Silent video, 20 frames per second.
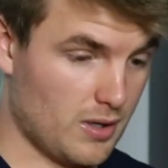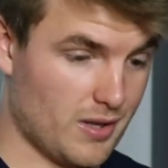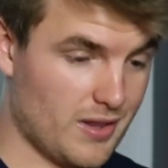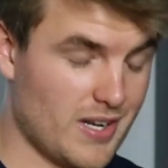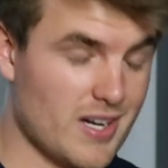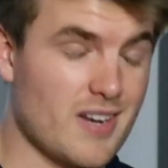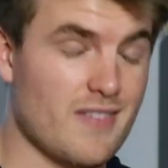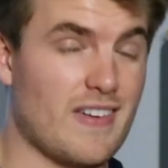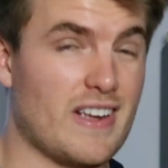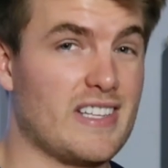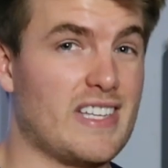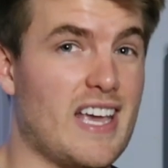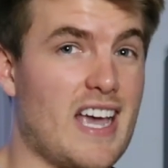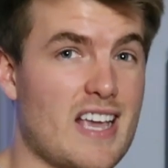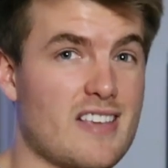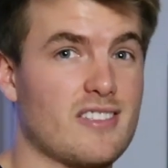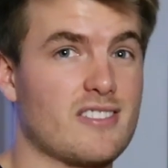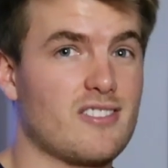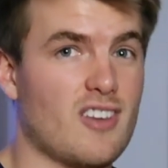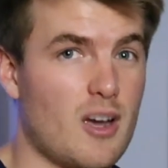They did a
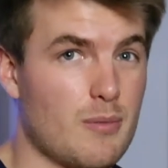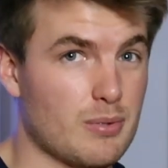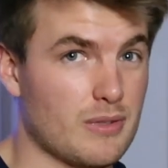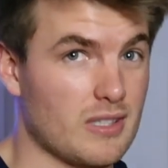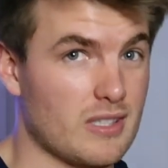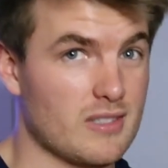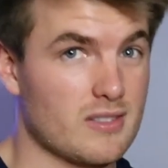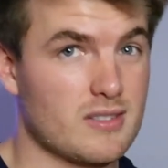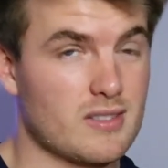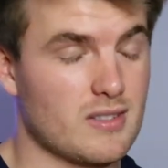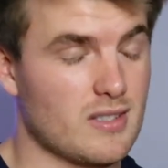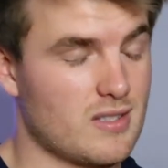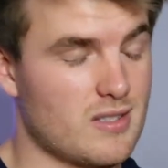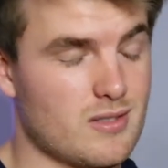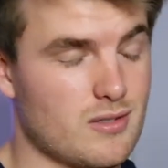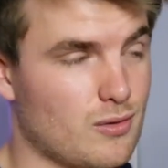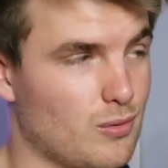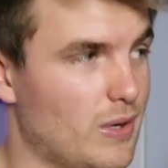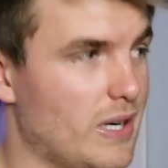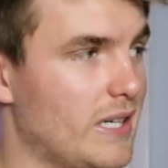fantastic job with these. This
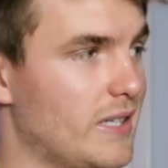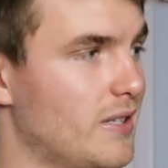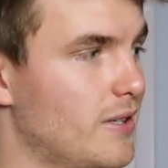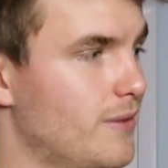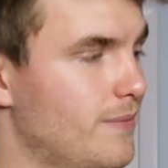is great.